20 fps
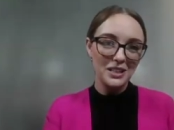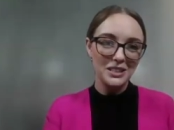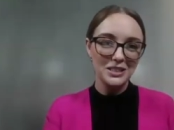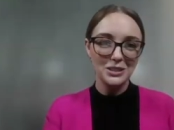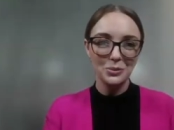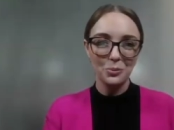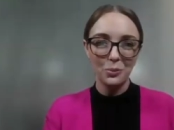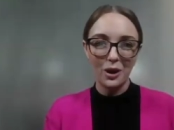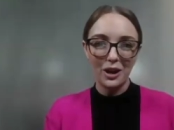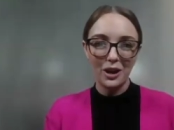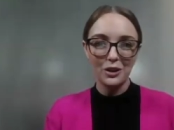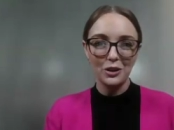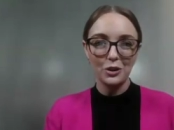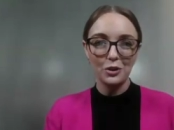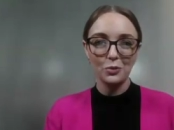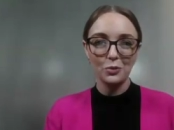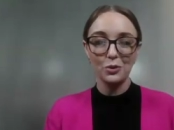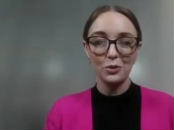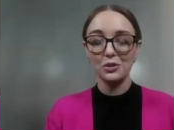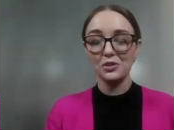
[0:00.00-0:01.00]
is why
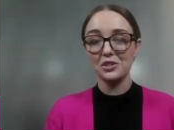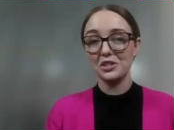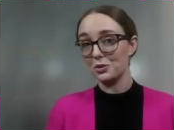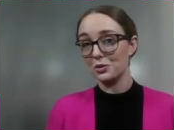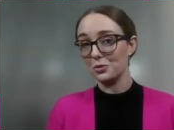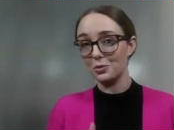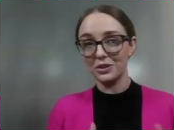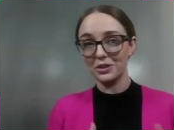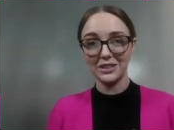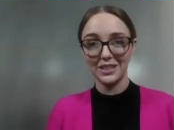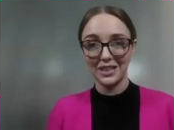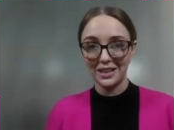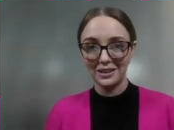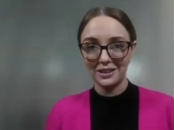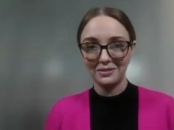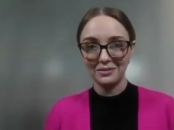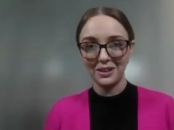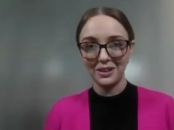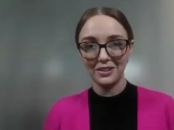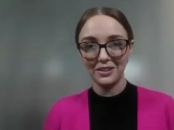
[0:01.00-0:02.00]
you would deal with, say,
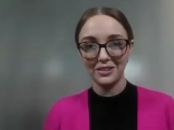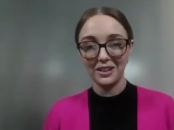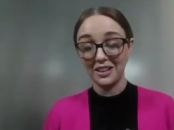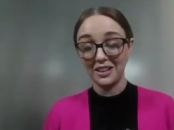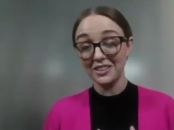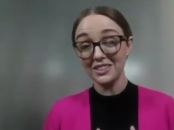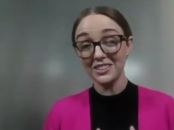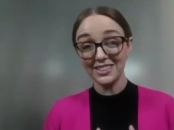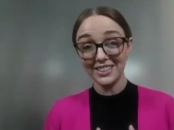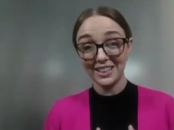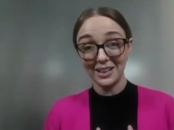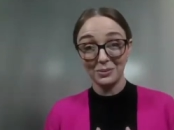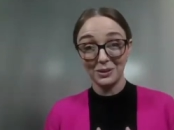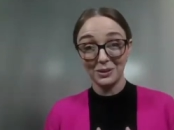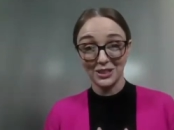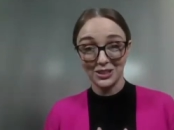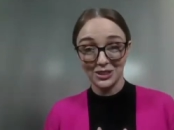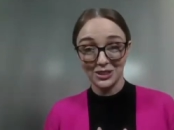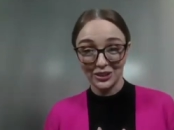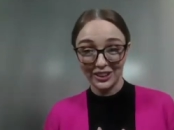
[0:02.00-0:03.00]
as IP
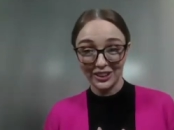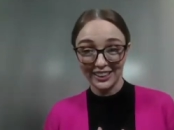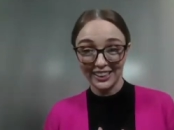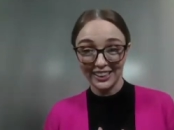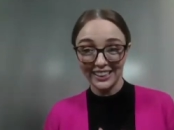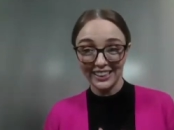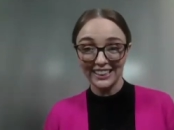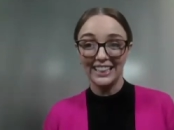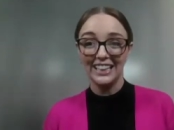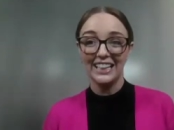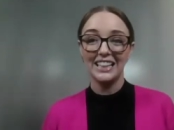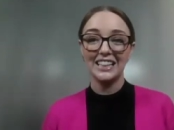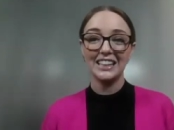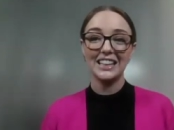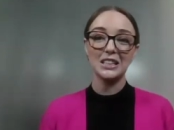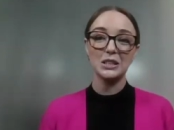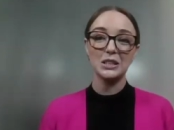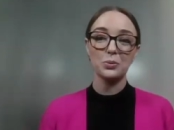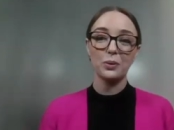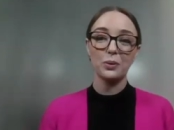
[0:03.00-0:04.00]
Australia,
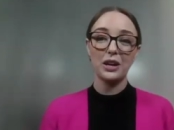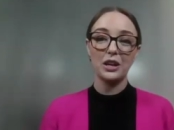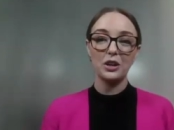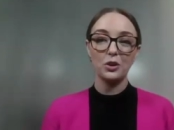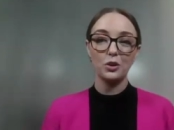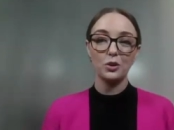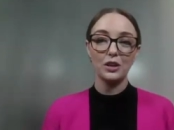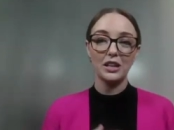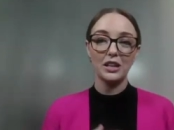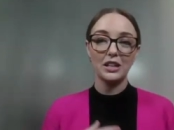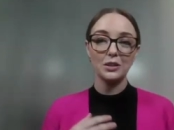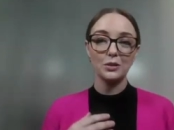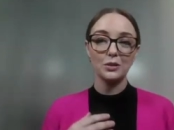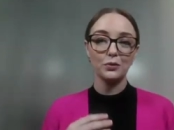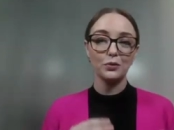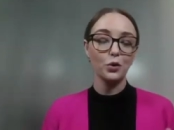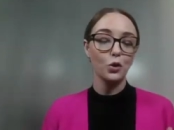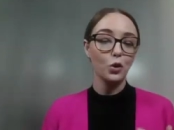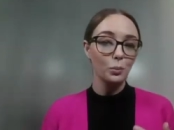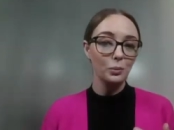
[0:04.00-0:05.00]
that's where you need to
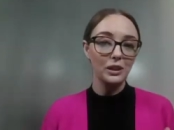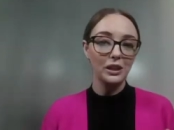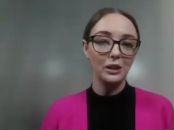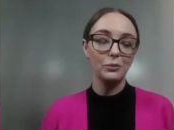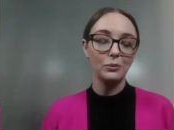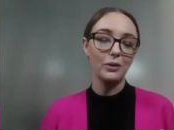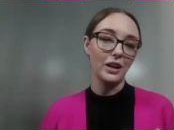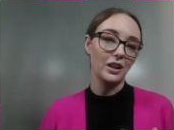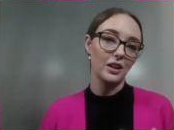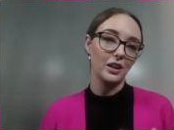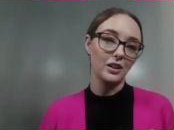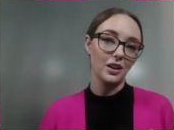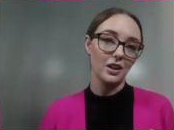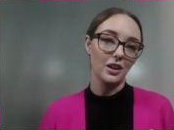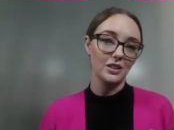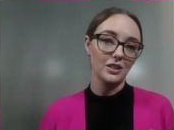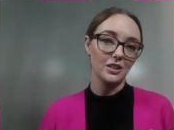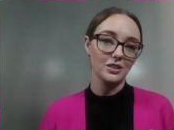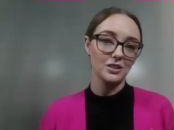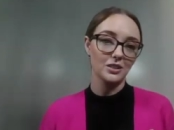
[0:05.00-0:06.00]
formally
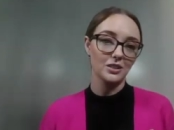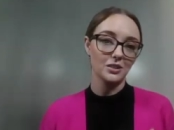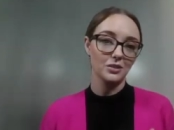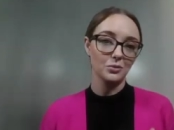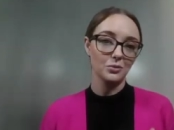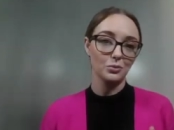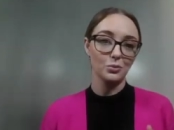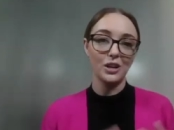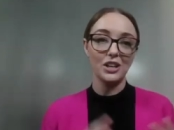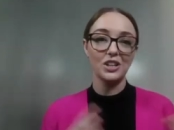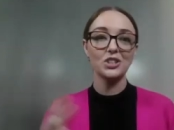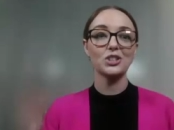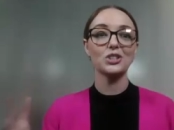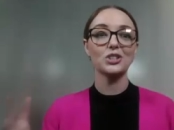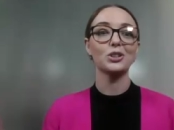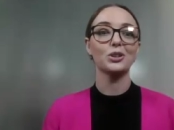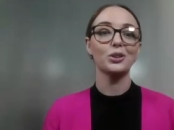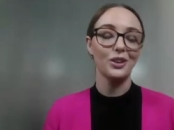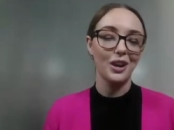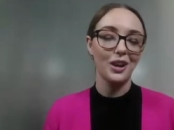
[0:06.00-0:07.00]
recognise and
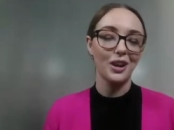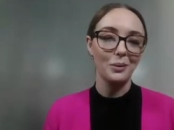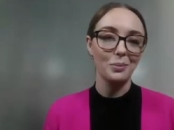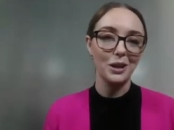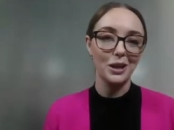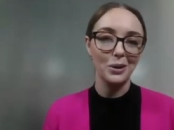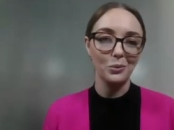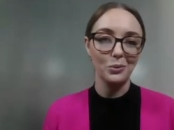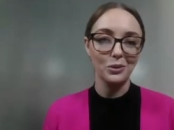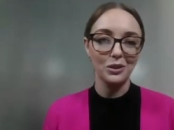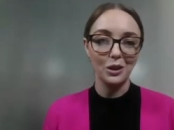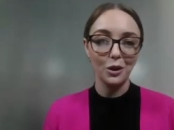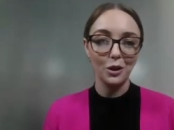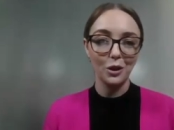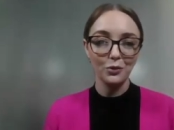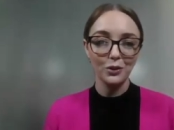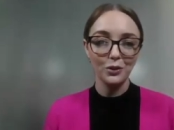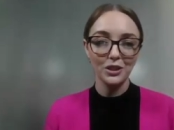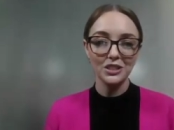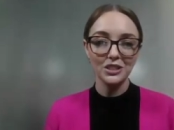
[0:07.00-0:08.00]
register an IP with the
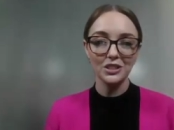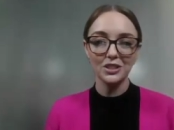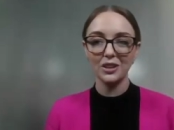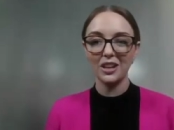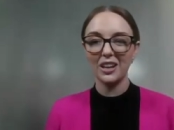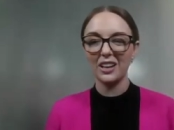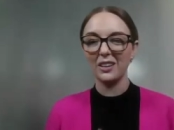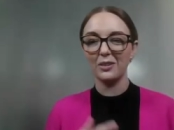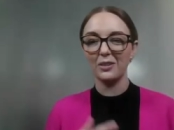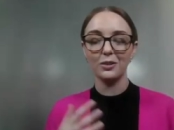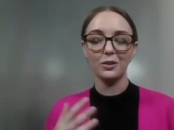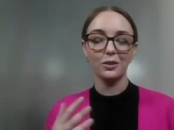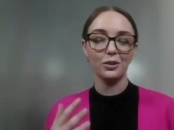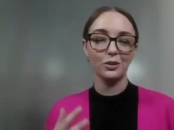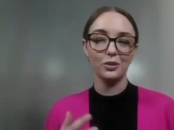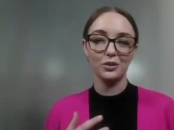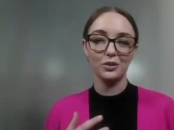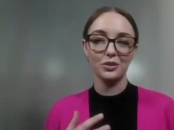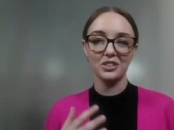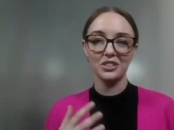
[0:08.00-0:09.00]
office. So that
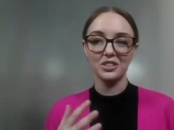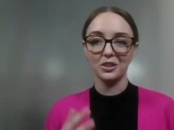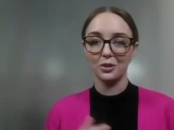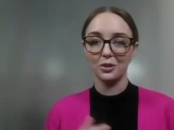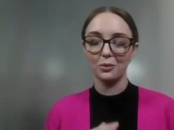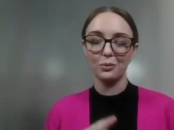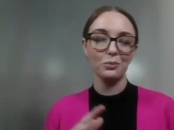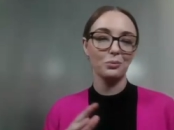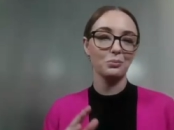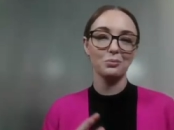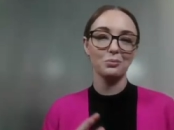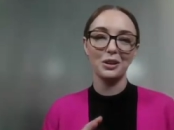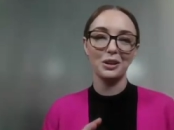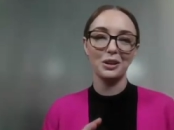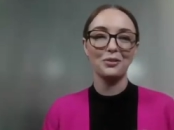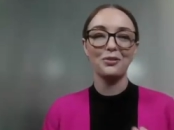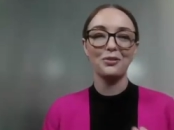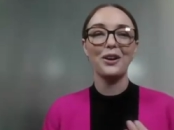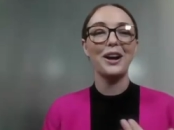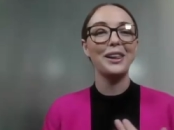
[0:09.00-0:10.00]
includes, you know,
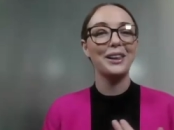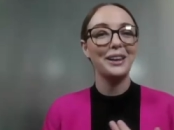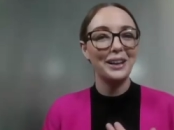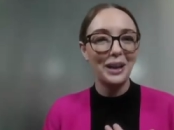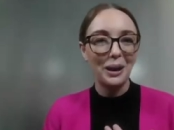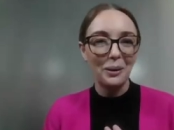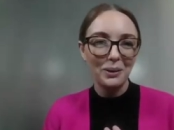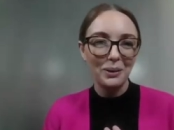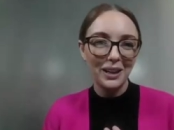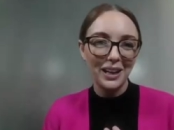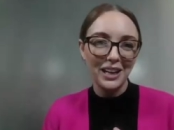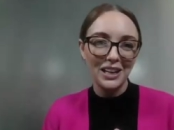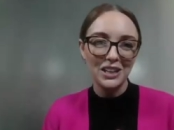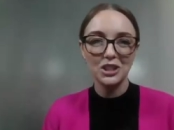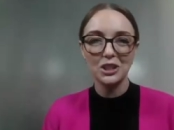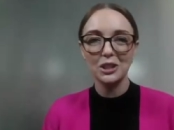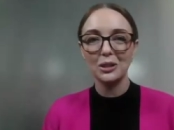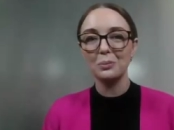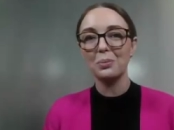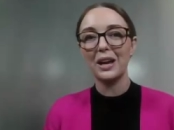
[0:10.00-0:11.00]
filing an
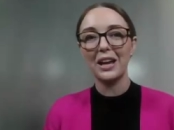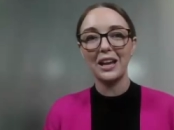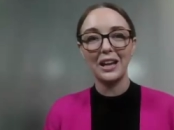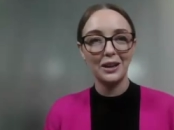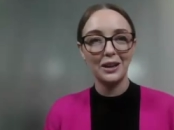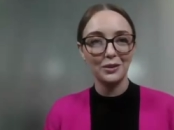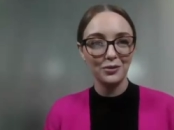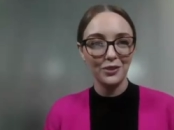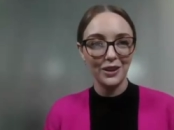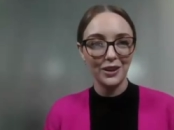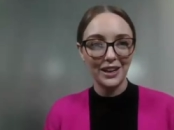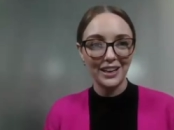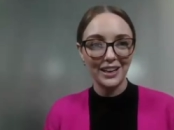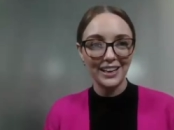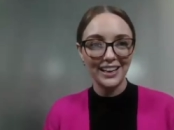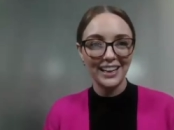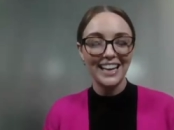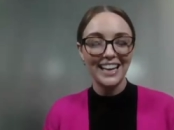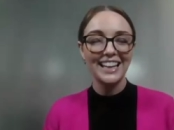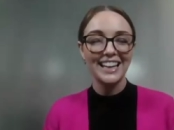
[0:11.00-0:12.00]
application, paying a fee.
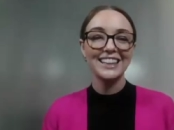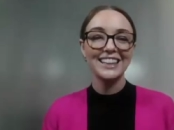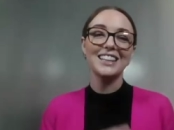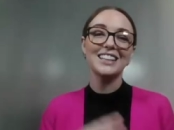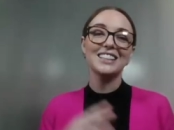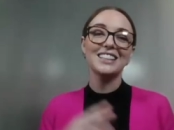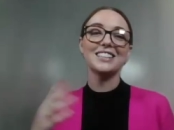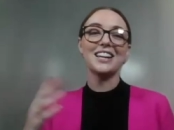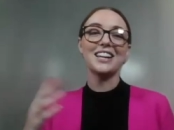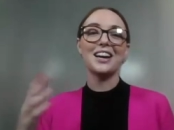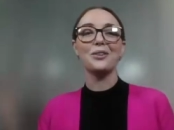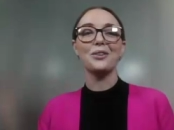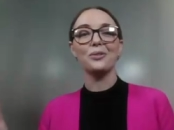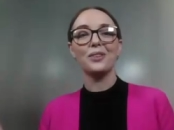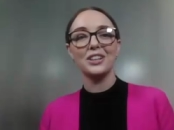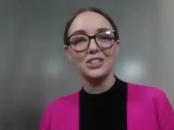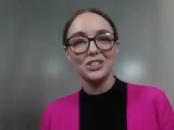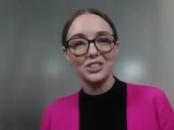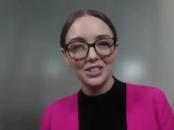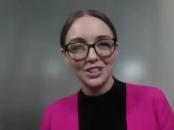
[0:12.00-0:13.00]
Then there's
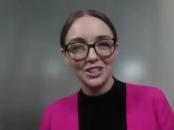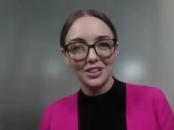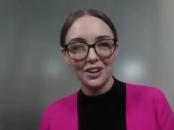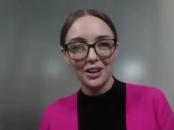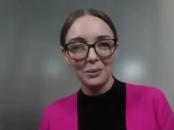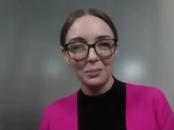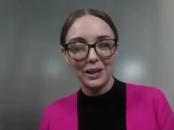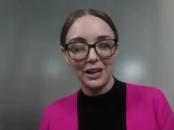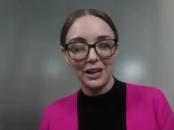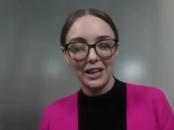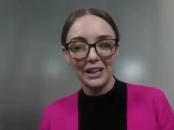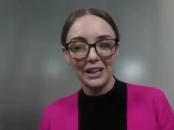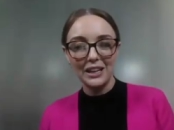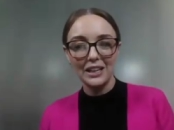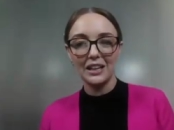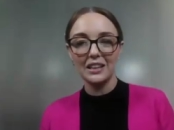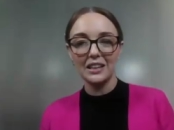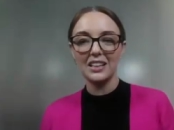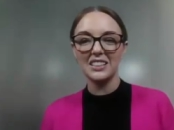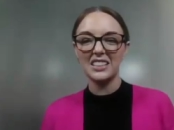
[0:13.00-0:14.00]
unregistered IP,
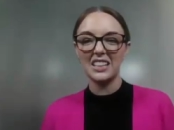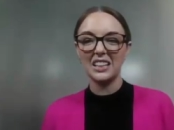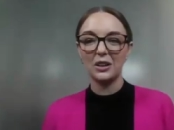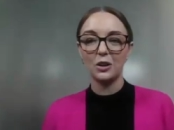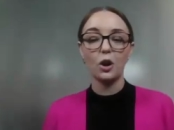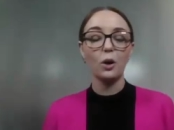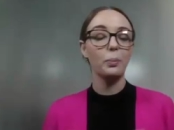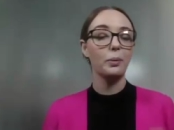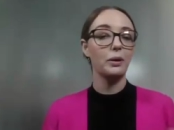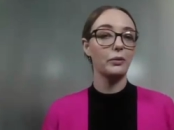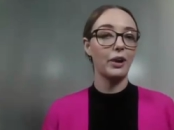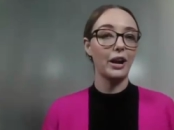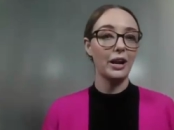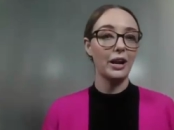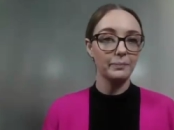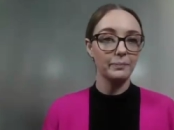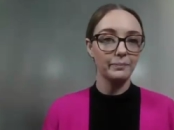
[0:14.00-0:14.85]
and that's like copyright